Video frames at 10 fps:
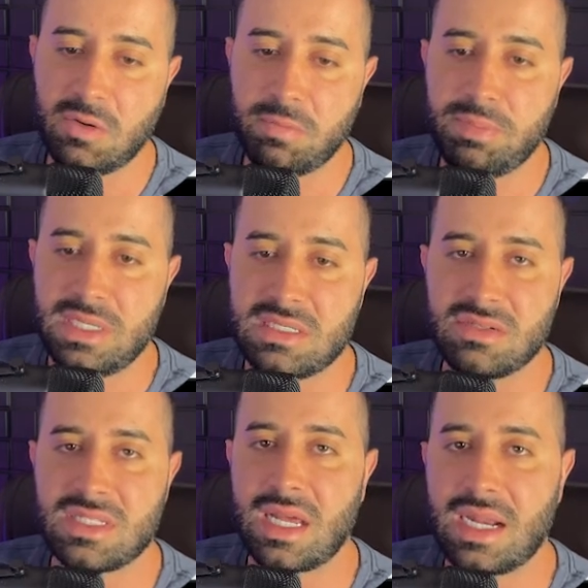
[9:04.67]
Pixel
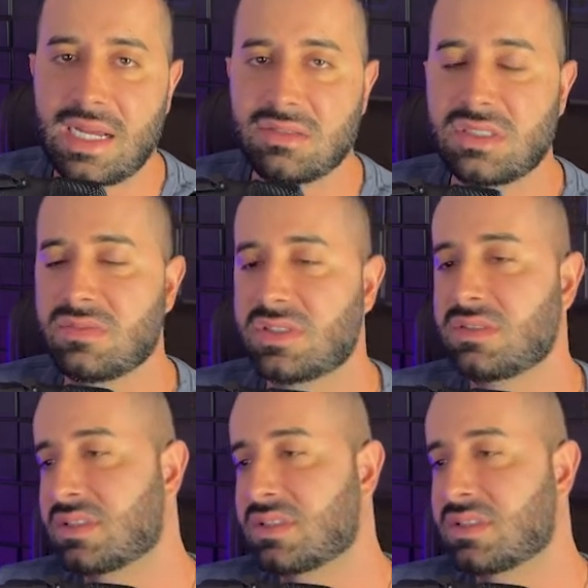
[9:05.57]
installed. If you don't know